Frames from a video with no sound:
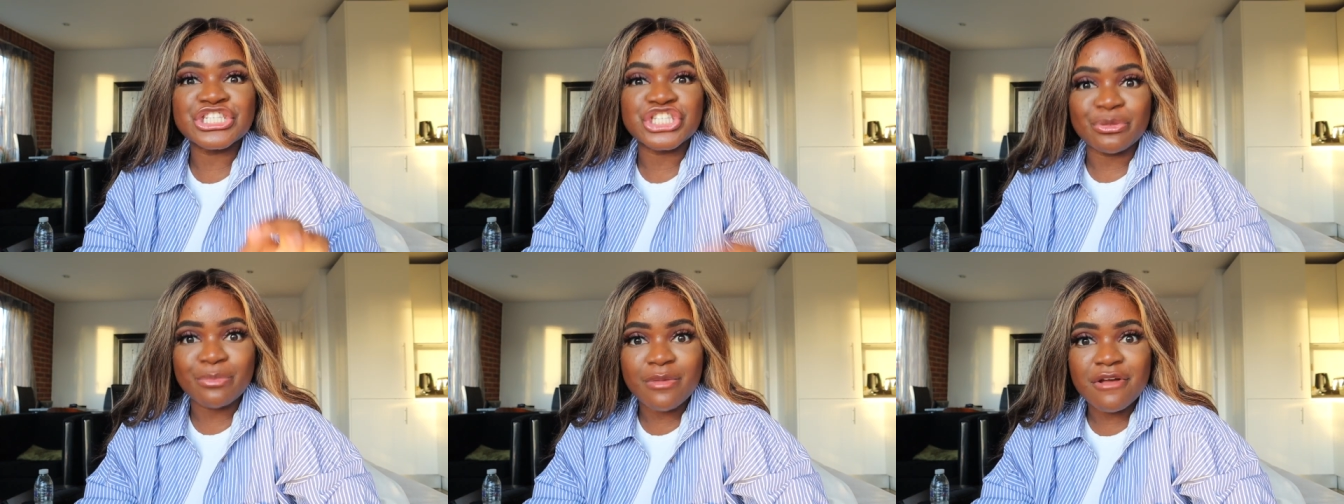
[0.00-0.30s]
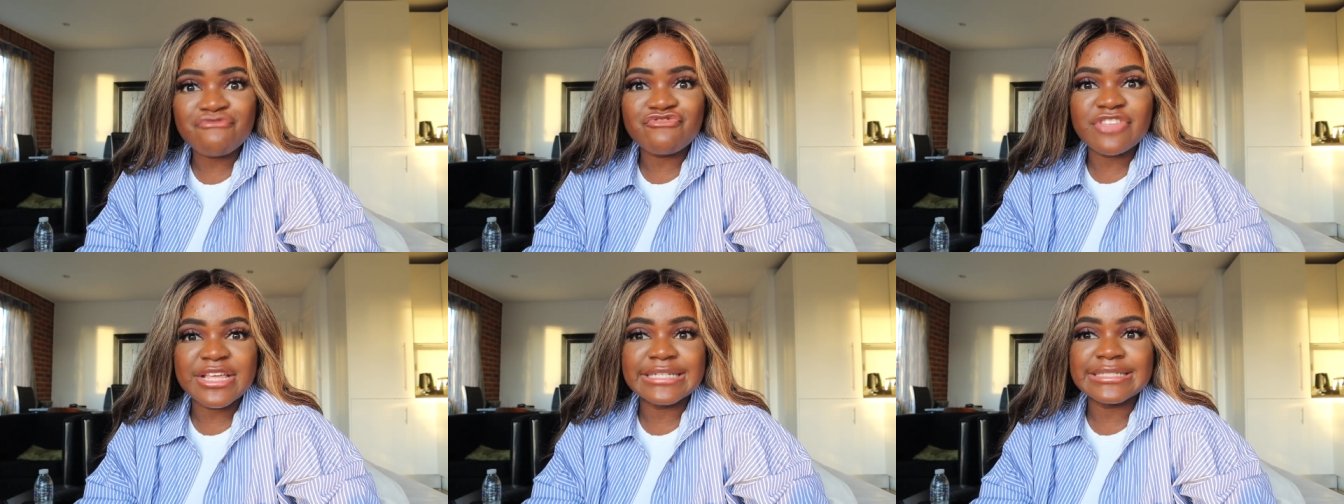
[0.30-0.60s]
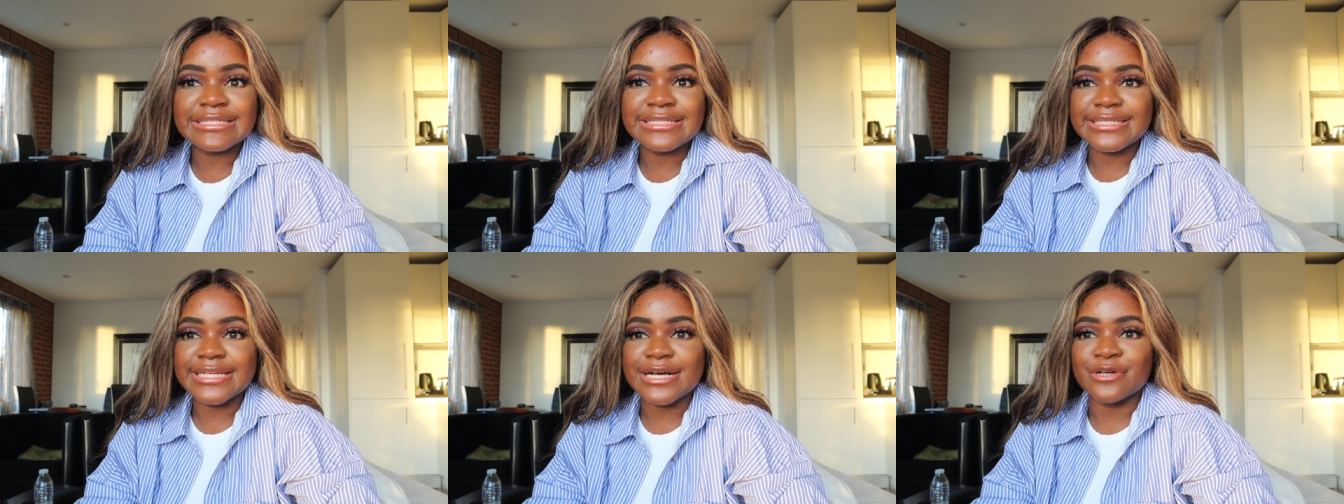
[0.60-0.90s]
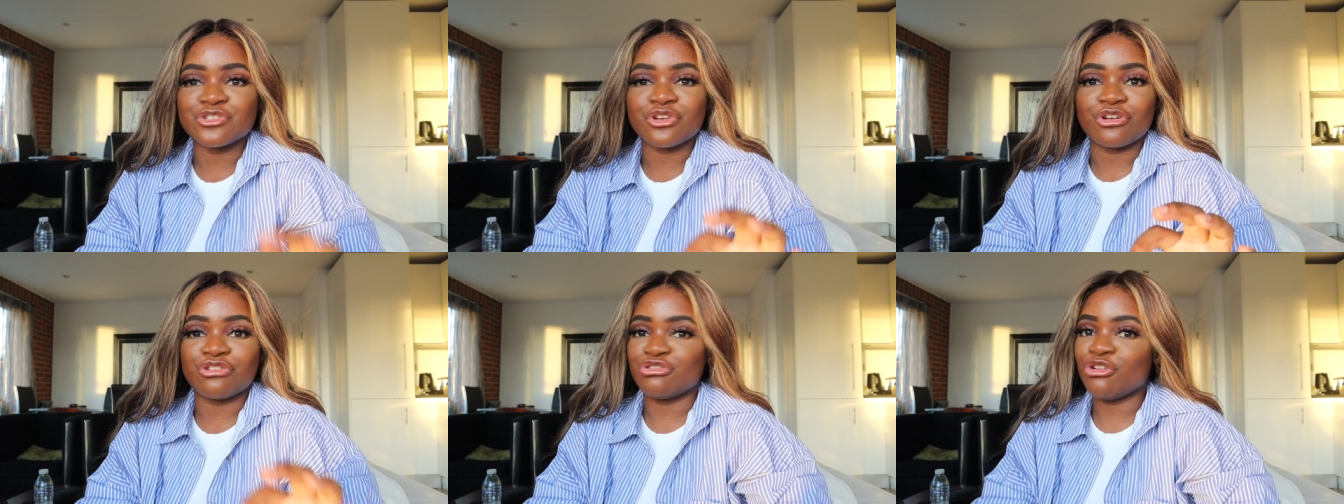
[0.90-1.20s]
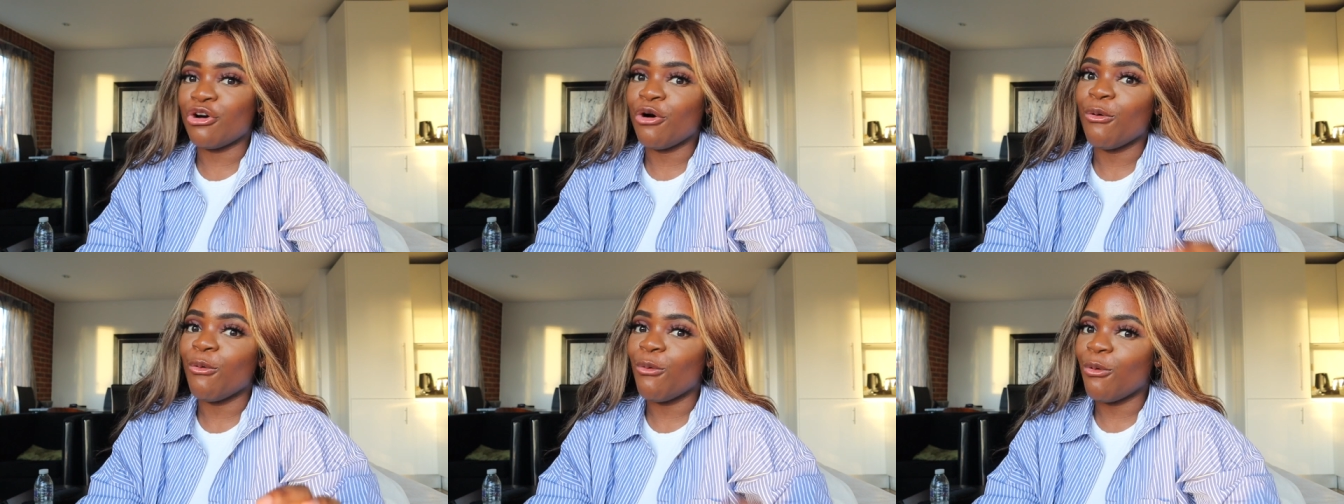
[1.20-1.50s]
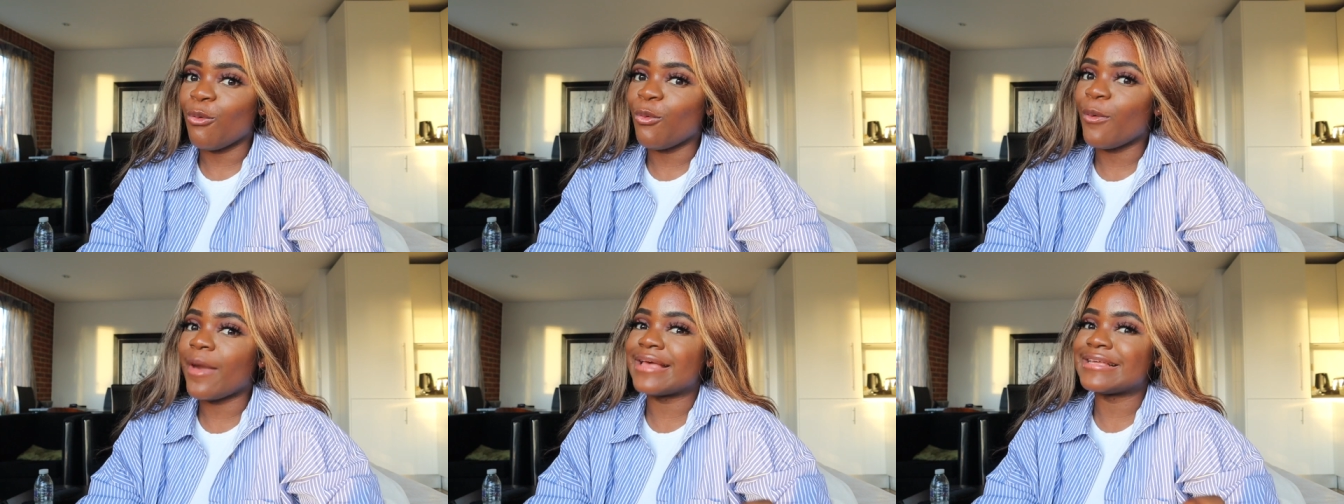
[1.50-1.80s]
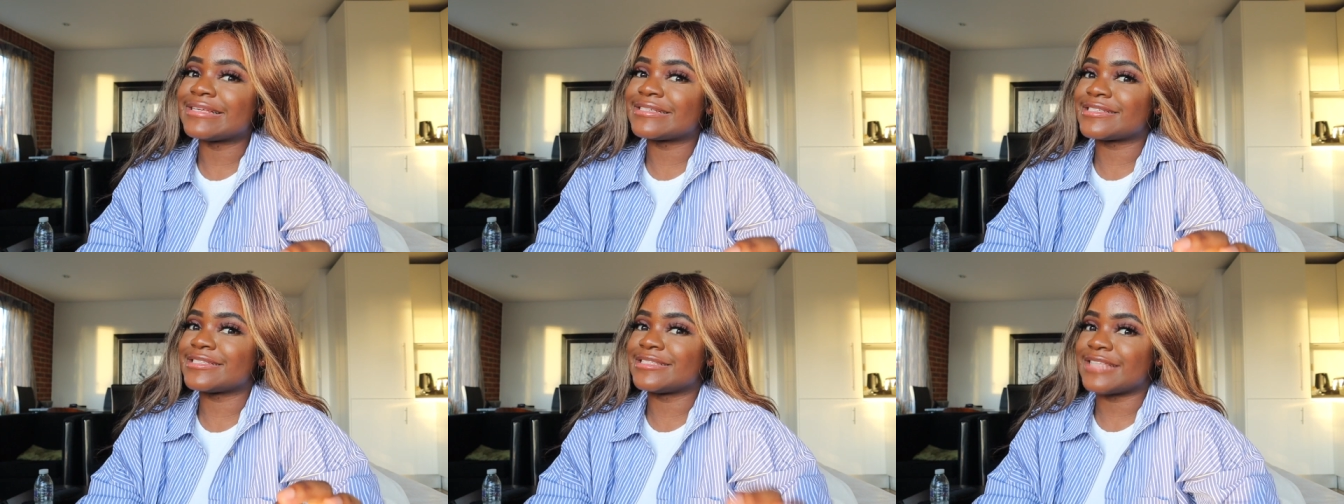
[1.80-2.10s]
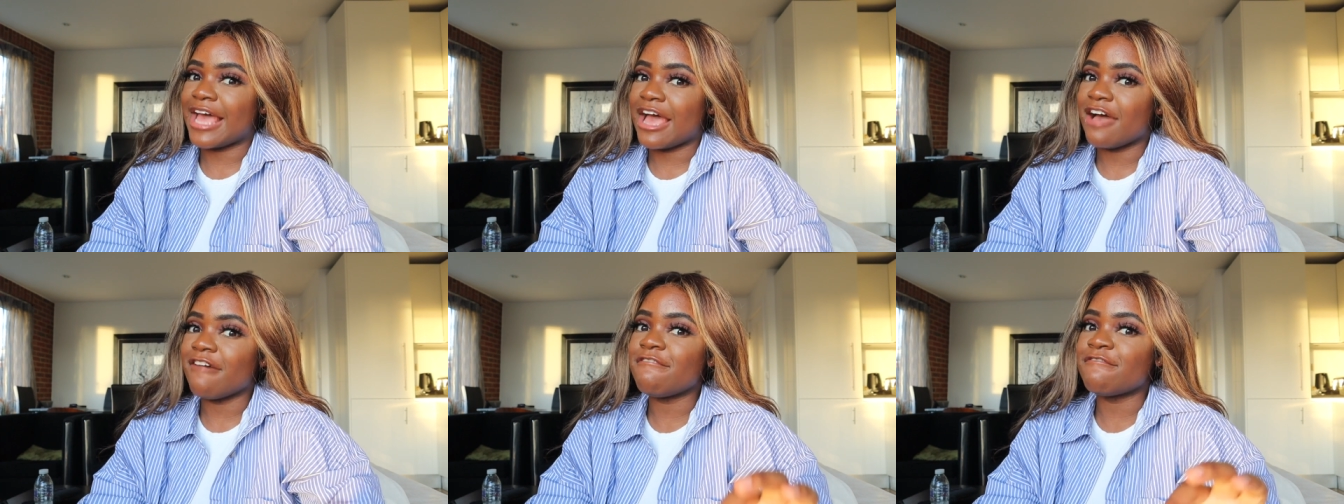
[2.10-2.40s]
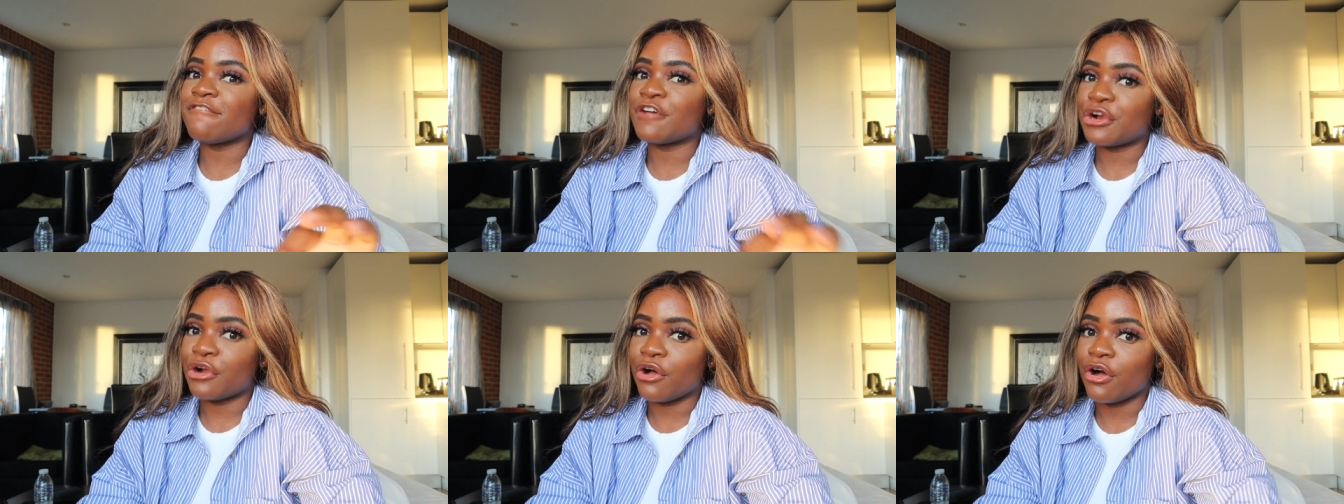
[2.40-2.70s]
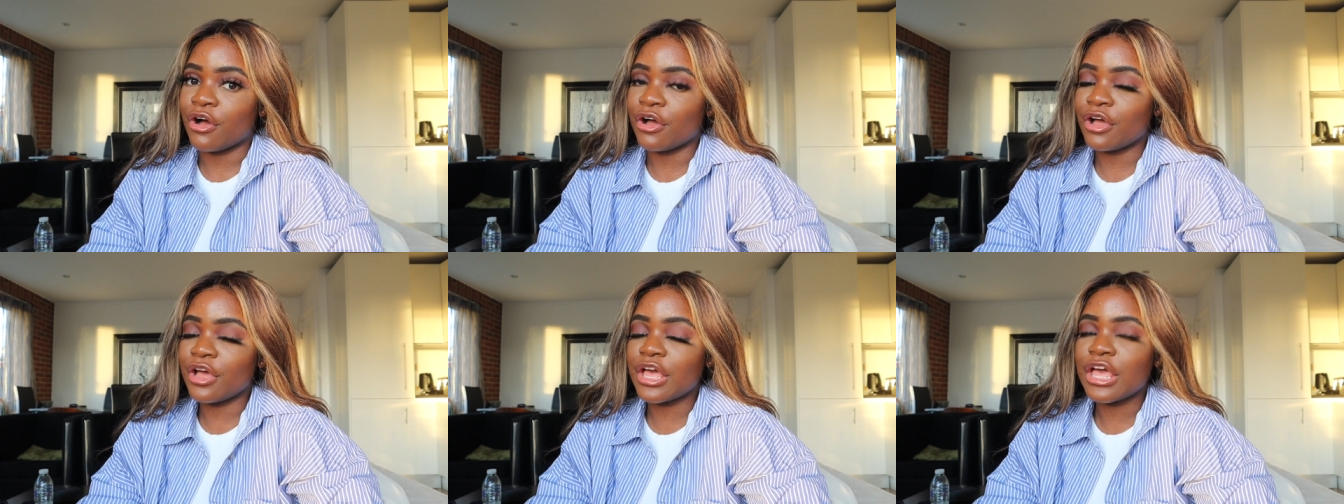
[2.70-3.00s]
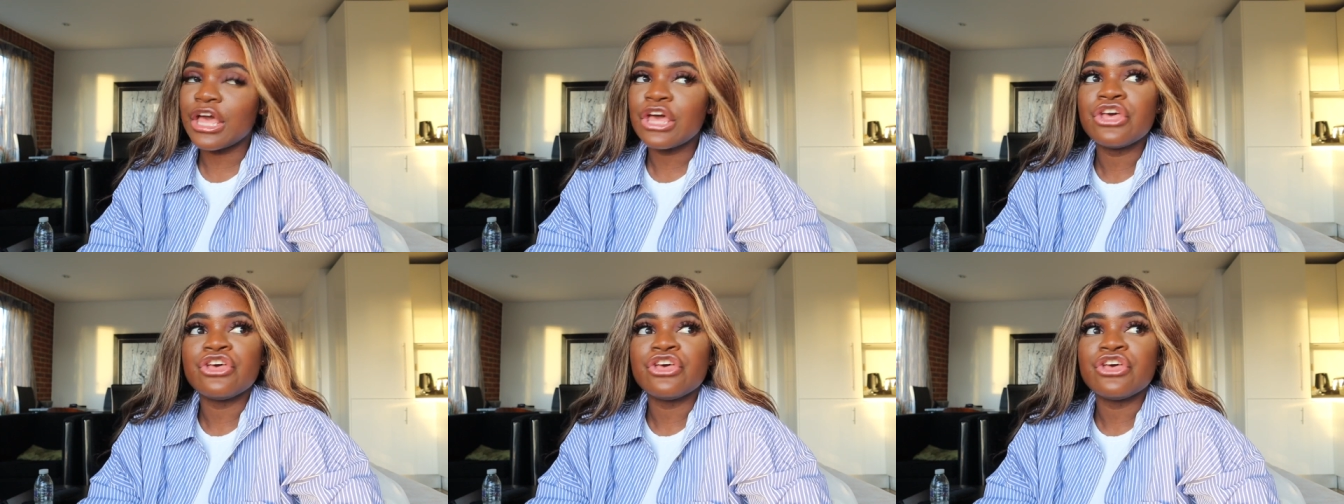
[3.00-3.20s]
Some of these deals are not always there for long.